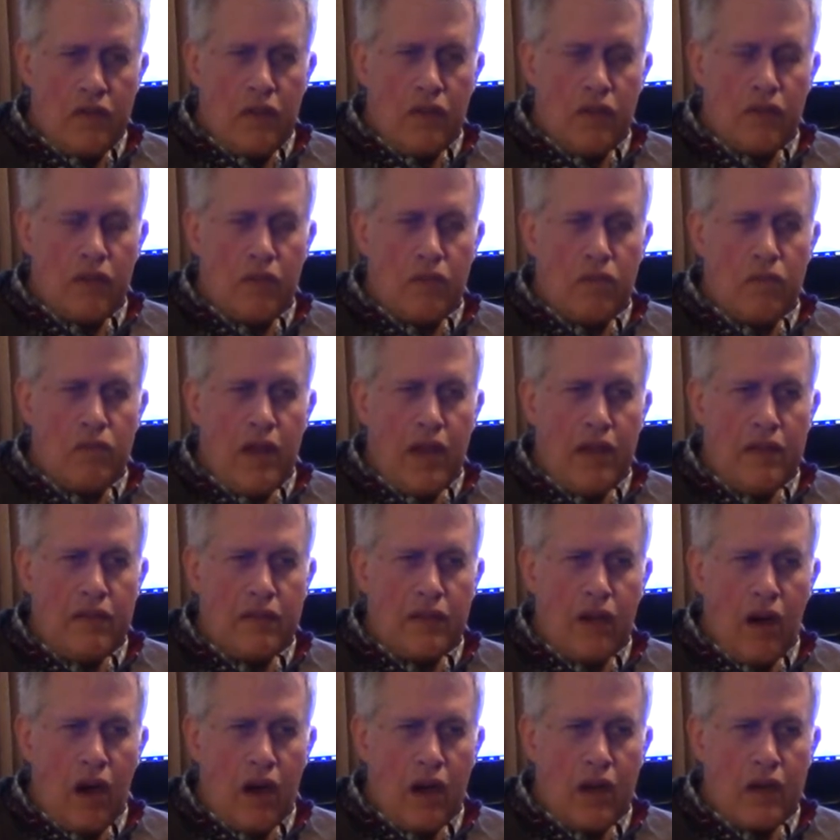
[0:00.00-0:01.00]
use a
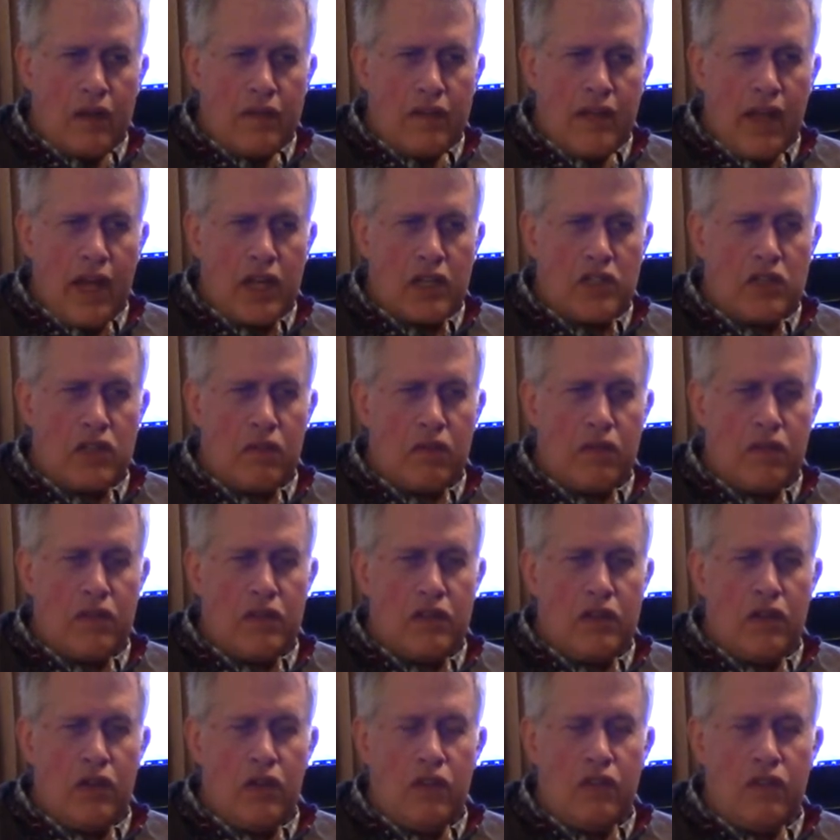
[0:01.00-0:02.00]
RISC architecture,
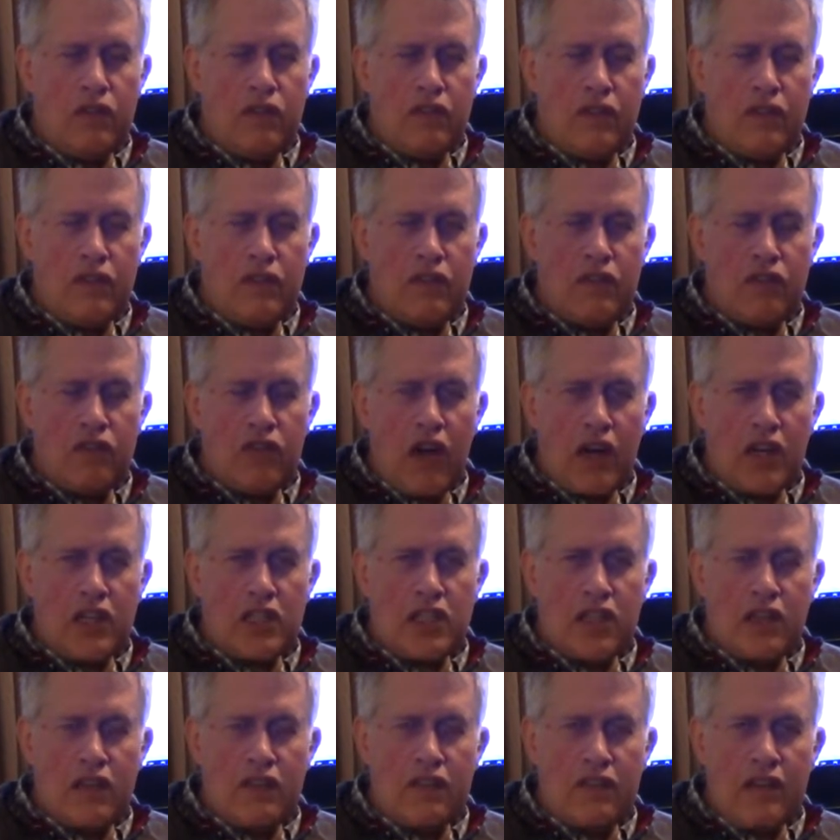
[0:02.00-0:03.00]
reduced
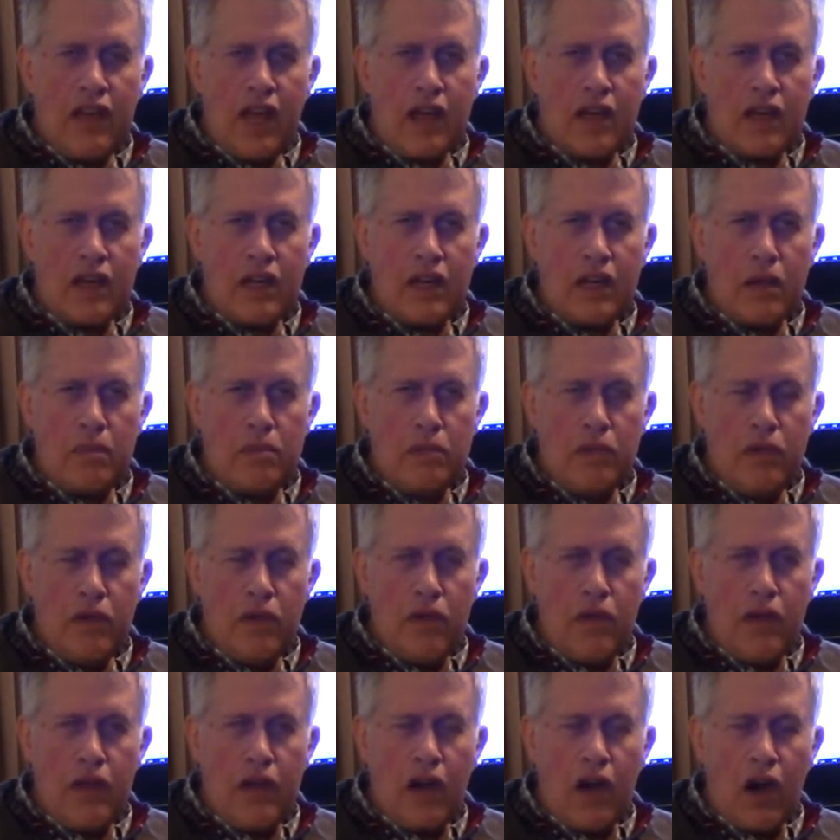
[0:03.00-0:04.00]
instruction set
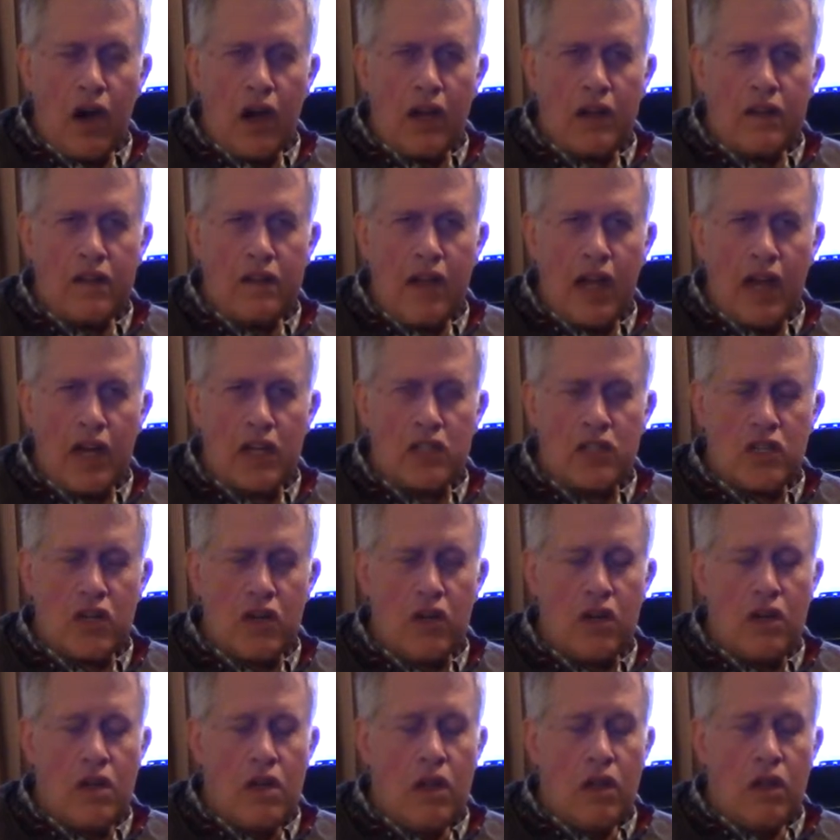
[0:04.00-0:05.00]
computing
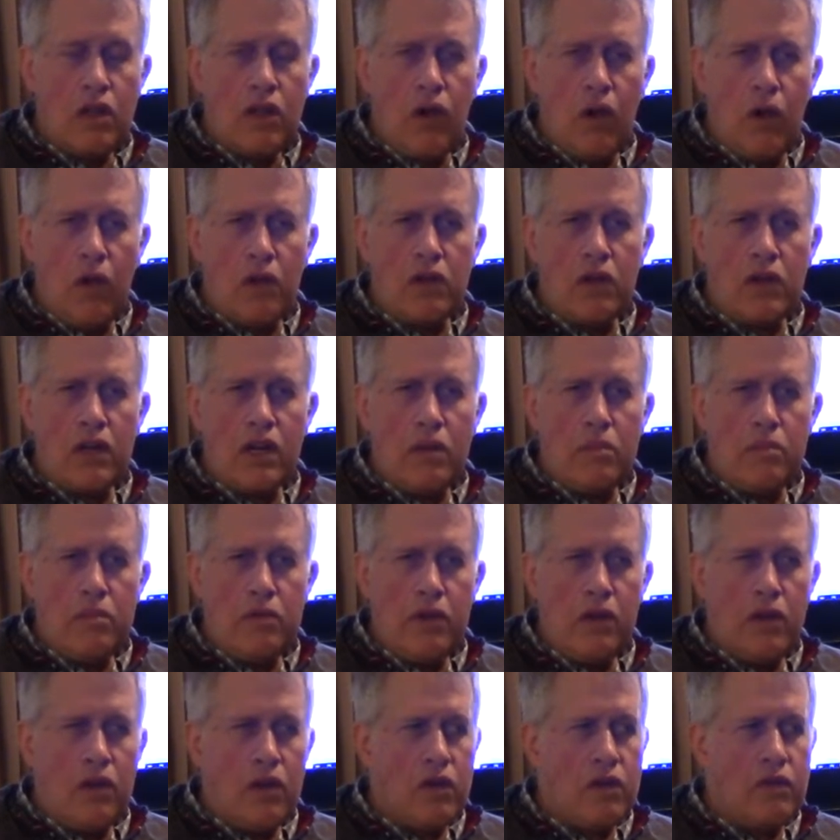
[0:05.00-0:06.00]
architecture. The older
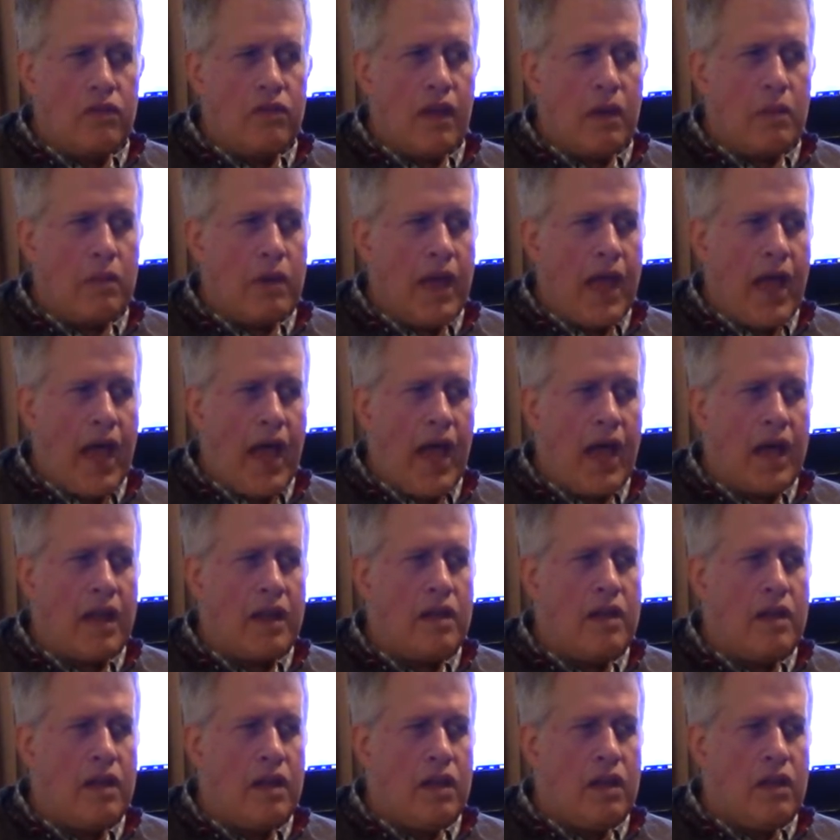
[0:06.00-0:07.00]
computers that we
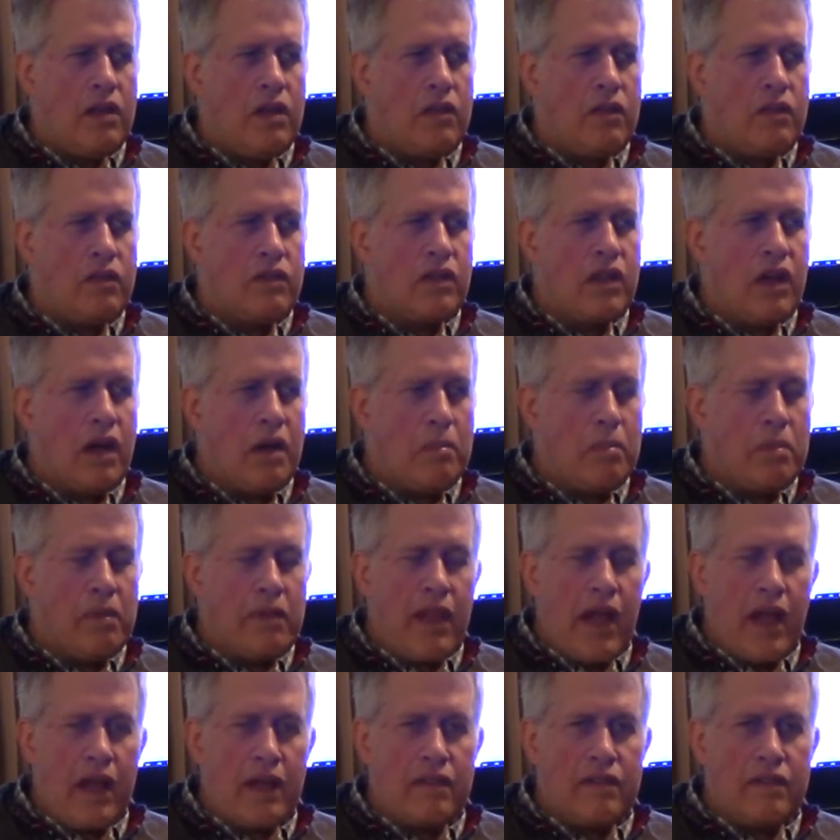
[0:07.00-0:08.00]
had used
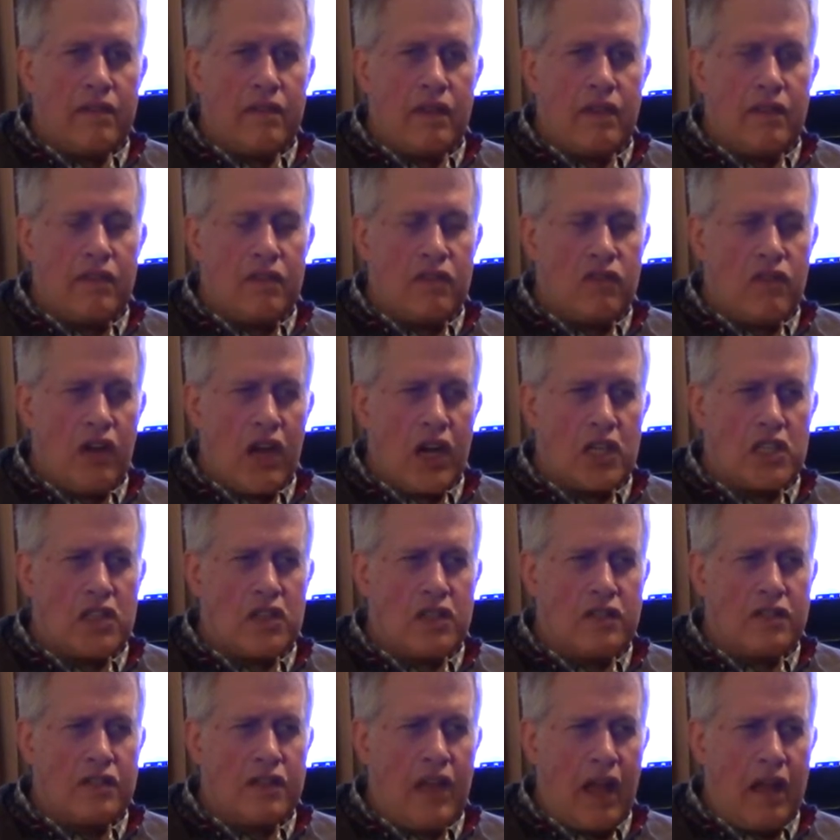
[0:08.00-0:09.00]
complex
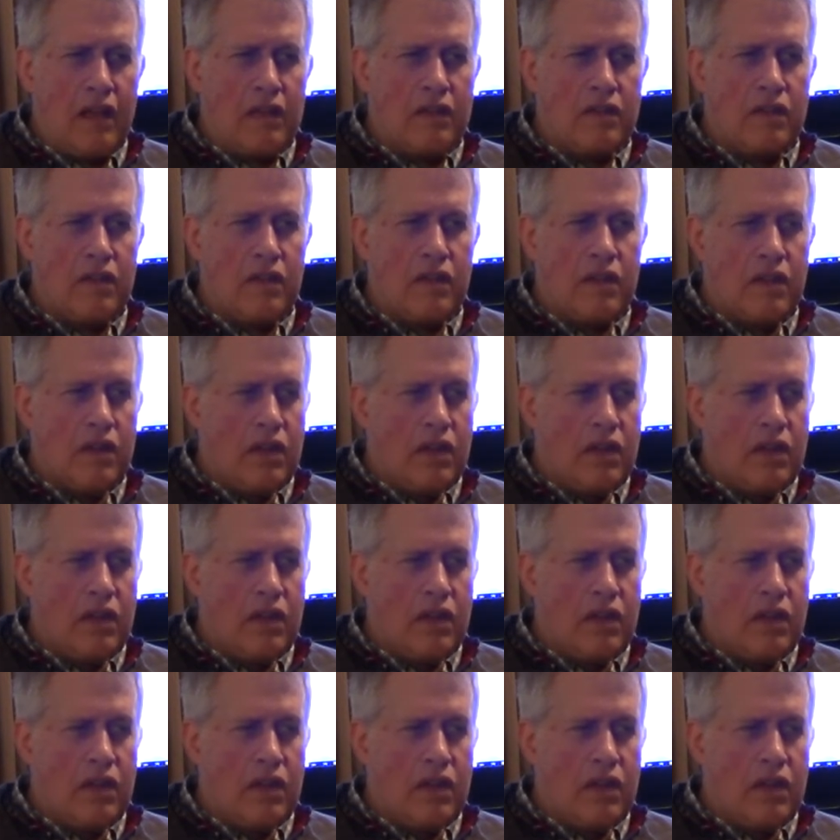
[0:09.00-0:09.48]
instruction sets.